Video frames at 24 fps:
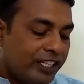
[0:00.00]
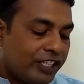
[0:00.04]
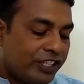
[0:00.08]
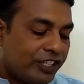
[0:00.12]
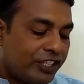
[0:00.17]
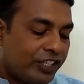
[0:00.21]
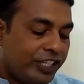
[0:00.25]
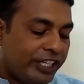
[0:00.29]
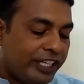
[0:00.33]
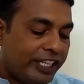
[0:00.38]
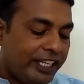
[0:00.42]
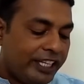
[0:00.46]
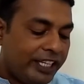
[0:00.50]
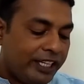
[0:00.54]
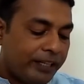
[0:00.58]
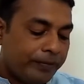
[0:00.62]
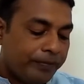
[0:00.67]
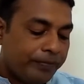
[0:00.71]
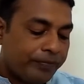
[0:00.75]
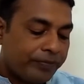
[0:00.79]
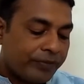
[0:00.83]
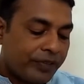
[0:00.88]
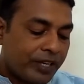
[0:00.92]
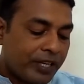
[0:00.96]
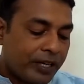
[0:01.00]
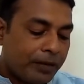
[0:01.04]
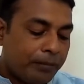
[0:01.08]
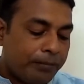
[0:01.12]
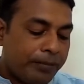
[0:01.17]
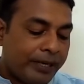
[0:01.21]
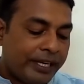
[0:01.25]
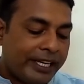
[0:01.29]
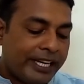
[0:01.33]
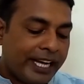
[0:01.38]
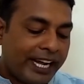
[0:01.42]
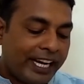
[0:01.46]
She
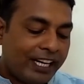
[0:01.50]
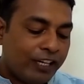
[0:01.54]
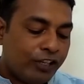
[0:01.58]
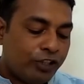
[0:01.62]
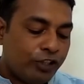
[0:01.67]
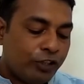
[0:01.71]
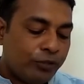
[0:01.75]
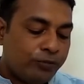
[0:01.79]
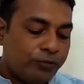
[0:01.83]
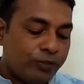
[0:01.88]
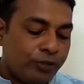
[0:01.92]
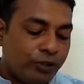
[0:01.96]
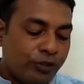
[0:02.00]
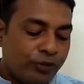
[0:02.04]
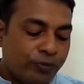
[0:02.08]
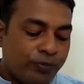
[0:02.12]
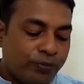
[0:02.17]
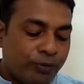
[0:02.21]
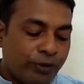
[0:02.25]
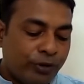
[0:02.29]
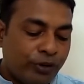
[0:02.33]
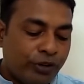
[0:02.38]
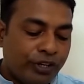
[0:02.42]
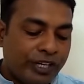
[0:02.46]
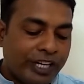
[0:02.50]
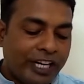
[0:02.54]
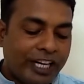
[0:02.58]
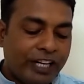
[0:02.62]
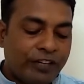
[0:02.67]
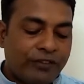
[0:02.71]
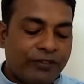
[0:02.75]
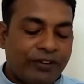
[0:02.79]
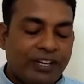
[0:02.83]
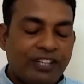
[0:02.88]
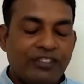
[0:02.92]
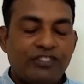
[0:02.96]
began to move more
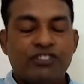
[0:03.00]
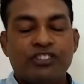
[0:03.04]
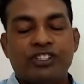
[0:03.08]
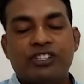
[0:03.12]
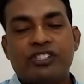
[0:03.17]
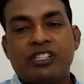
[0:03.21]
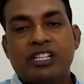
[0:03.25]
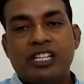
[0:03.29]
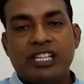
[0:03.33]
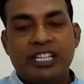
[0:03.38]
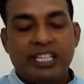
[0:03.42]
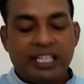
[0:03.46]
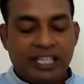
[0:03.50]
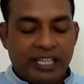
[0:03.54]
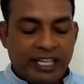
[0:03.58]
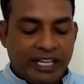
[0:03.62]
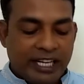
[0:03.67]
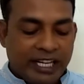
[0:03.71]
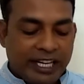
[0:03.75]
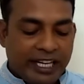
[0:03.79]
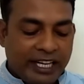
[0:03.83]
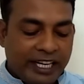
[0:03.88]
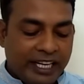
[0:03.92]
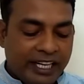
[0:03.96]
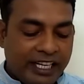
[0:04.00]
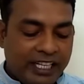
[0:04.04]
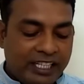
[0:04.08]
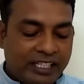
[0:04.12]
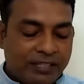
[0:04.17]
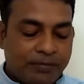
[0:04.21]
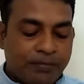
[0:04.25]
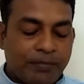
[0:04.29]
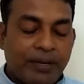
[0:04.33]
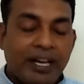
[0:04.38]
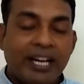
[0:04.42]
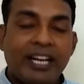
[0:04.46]
adventurously,
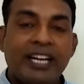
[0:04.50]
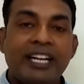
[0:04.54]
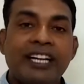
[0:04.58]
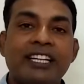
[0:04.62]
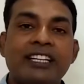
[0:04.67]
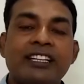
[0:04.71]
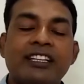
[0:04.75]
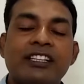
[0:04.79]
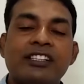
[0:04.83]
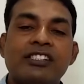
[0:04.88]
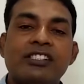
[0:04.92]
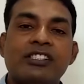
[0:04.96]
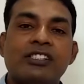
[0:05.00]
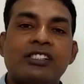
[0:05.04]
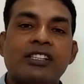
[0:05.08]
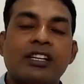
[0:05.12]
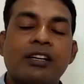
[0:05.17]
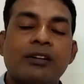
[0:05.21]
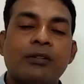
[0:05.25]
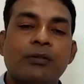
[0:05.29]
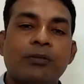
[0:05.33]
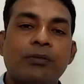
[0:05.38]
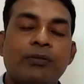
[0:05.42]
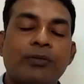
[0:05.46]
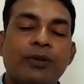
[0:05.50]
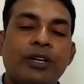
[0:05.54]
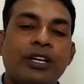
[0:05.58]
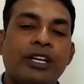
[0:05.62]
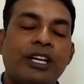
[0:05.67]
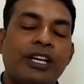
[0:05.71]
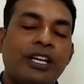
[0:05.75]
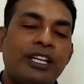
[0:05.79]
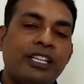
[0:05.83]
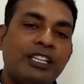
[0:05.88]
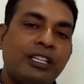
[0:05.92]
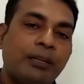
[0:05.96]
his mind,
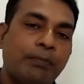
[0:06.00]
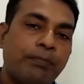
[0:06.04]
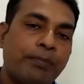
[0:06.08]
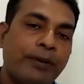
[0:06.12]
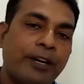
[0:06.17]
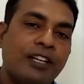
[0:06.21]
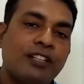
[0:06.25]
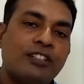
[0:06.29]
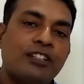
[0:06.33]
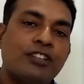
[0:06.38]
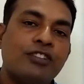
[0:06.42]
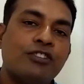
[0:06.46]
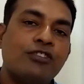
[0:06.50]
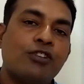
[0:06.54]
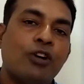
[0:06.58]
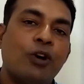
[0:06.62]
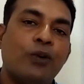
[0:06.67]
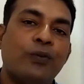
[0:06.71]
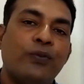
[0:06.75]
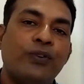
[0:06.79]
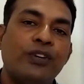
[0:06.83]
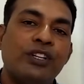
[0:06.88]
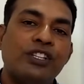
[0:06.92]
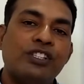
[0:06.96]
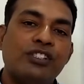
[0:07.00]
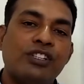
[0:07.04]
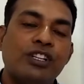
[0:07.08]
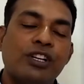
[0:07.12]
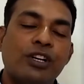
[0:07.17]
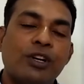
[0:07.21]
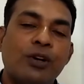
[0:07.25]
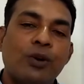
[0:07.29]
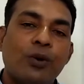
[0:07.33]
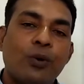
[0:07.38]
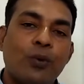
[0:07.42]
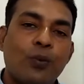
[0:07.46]
in the presence of his
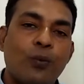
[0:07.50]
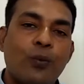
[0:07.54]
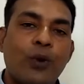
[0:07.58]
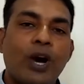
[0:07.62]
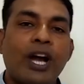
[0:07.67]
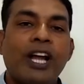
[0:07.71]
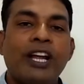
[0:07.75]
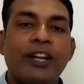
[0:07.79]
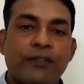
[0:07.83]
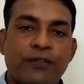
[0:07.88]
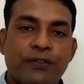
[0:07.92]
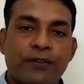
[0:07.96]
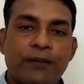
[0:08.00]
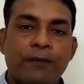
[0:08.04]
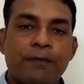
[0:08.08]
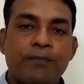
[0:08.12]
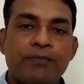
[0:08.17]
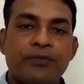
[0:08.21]
wife,